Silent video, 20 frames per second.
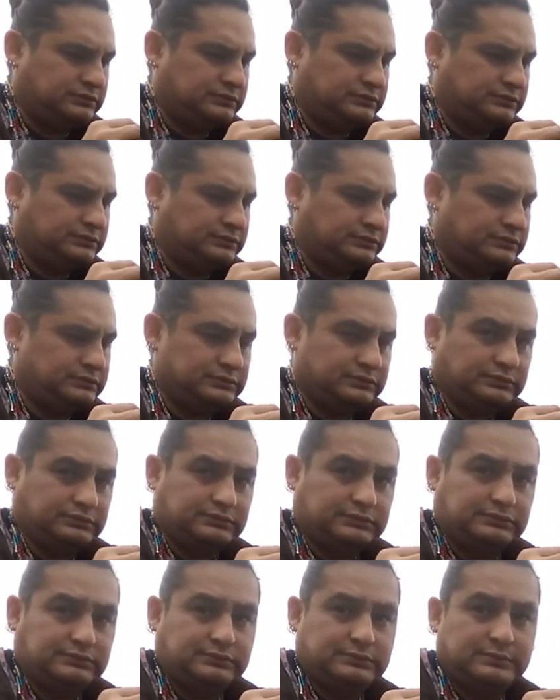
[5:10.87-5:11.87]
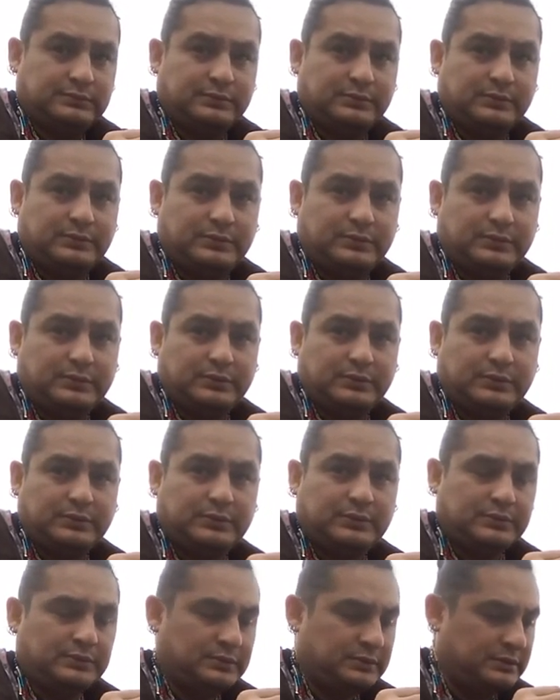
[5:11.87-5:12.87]

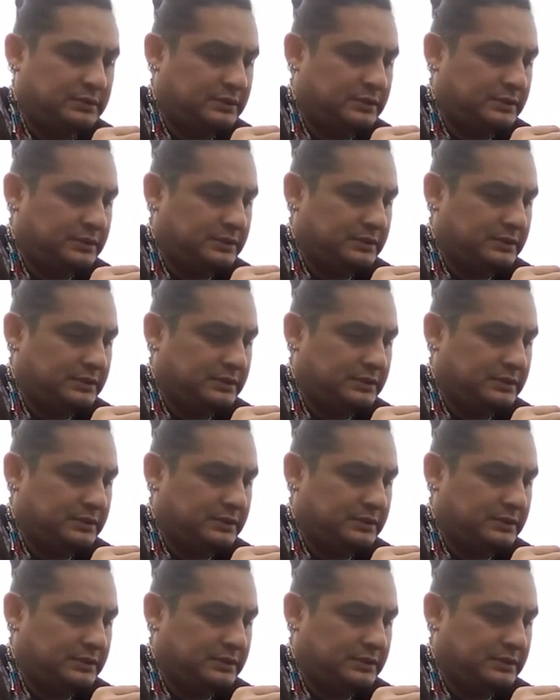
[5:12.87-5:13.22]
(no one is talking)